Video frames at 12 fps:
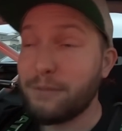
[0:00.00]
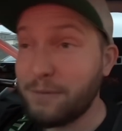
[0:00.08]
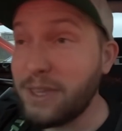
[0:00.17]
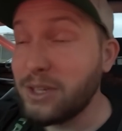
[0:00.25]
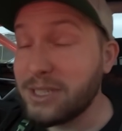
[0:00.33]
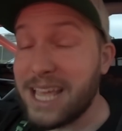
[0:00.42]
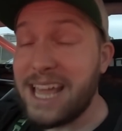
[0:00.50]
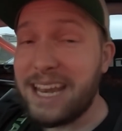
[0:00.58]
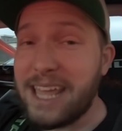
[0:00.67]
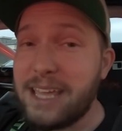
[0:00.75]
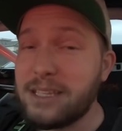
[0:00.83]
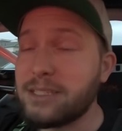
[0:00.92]
feels and
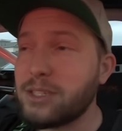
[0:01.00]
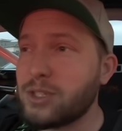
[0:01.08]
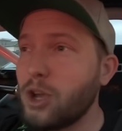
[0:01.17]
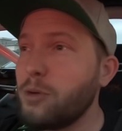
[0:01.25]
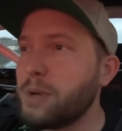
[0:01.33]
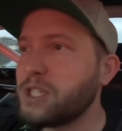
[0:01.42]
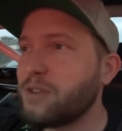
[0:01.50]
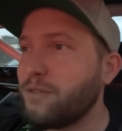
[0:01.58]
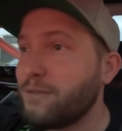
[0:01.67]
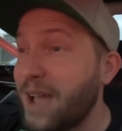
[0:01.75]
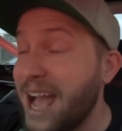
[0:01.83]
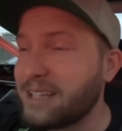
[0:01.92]
is so much
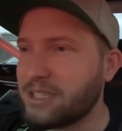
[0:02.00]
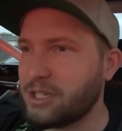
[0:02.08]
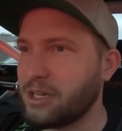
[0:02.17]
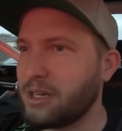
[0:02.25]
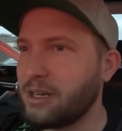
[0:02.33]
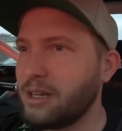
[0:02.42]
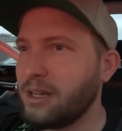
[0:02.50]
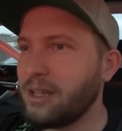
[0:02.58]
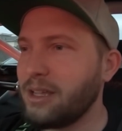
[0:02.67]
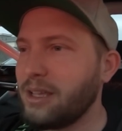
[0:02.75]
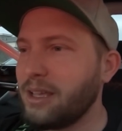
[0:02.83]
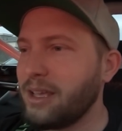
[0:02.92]
faster.
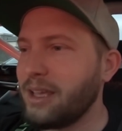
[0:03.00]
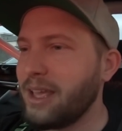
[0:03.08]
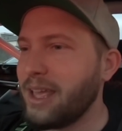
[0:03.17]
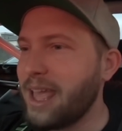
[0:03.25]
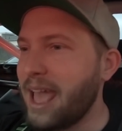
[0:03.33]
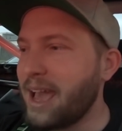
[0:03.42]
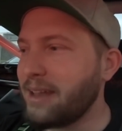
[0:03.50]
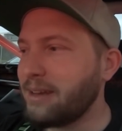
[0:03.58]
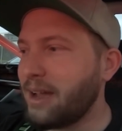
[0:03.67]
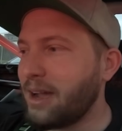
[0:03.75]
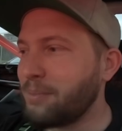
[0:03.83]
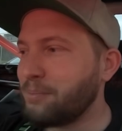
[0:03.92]

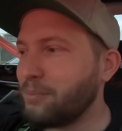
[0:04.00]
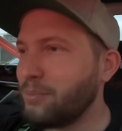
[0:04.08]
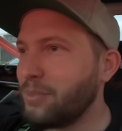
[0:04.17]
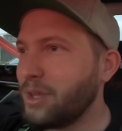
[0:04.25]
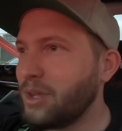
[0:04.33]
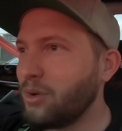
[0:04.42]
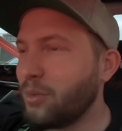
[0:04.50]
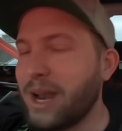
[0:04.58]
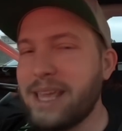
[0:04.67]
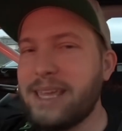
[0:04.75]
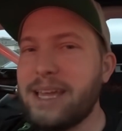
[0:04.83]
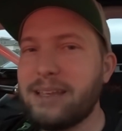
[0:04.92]
And when
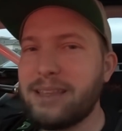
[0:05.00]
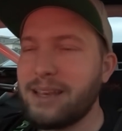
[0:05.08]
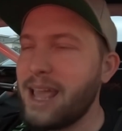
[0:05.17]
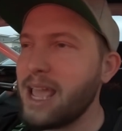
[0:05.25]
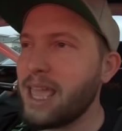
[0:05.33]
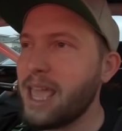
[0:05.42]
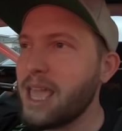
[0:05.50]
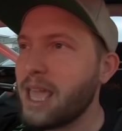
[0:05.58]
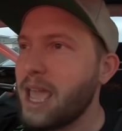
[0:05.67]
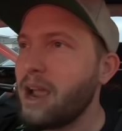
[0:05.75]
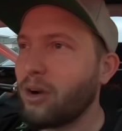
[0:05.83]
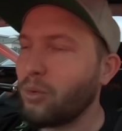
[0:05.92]
I get the
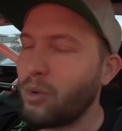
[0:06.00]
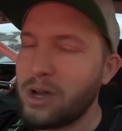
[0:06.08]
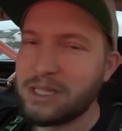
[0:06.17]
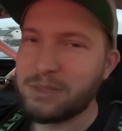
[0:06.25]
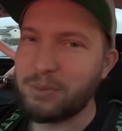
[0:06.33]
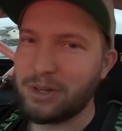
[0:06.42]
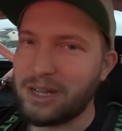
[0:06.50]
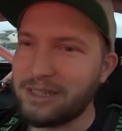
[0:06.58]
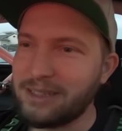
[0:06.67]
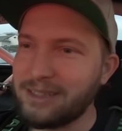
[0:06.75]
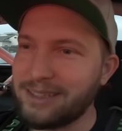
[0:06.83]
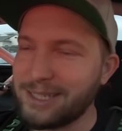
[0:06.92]
Nankang AR1s put
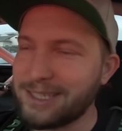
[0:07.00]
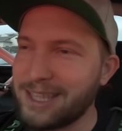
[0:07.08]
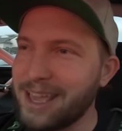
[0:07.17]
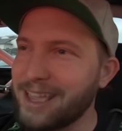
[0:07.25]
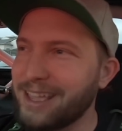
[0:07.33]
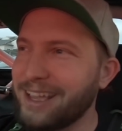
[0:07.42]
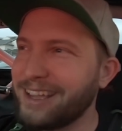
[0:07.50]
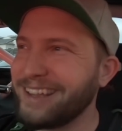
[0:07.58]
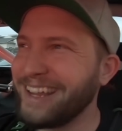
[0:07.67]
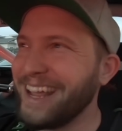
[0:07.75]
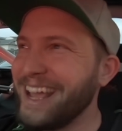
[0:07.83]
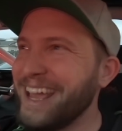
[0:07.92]
on this thing,
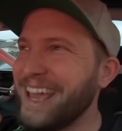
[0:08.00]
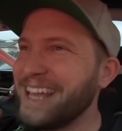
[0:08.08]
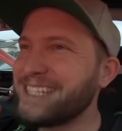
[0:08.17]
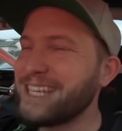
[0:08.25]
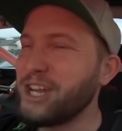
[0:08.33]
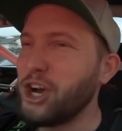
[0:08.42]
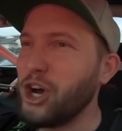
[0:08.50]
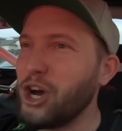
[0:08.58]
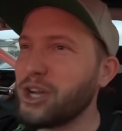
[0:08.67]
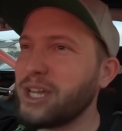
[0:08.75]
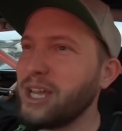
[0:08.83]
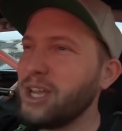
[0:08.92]
it's gonna
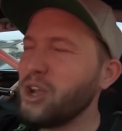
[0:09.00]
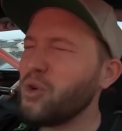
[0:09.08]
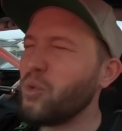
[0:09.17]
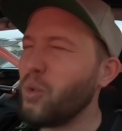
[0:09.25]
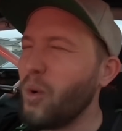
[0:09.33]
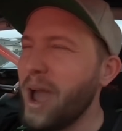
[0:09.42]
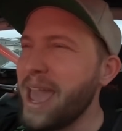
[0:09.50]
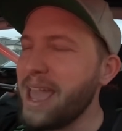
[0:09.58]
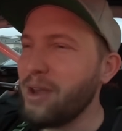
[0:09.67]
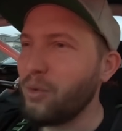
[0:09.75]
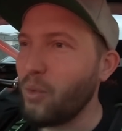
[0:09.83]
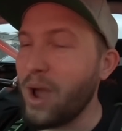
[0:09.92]
hook
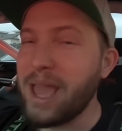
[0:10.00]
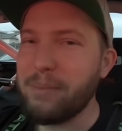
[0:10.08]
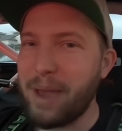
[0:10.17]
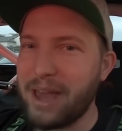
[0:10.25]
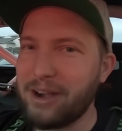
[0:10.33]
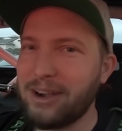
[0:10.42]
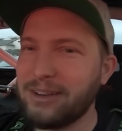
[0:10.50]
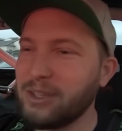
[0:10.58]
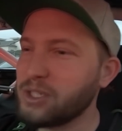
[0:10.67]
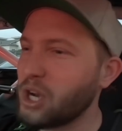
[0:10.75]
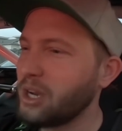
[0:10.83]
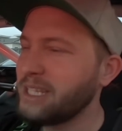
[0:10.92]
way better.
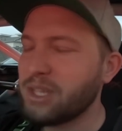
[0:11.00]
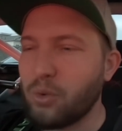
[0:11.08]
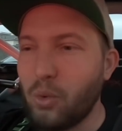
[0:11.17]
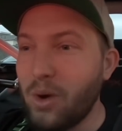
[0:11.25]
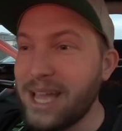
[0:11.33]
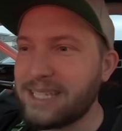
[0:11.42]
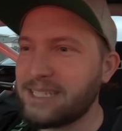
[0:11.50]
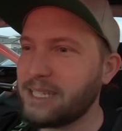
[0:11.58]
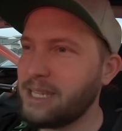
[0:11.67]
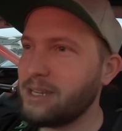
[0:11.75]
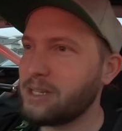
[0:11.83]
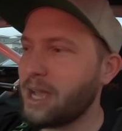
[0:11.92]
It's a way
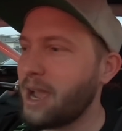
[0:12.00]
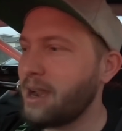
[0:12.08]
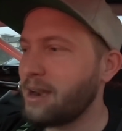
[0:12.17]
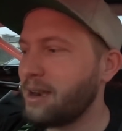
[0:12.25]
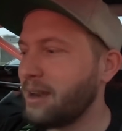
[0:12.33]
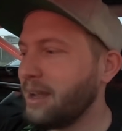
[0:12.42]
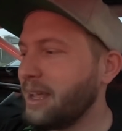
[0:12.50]
stickier tire.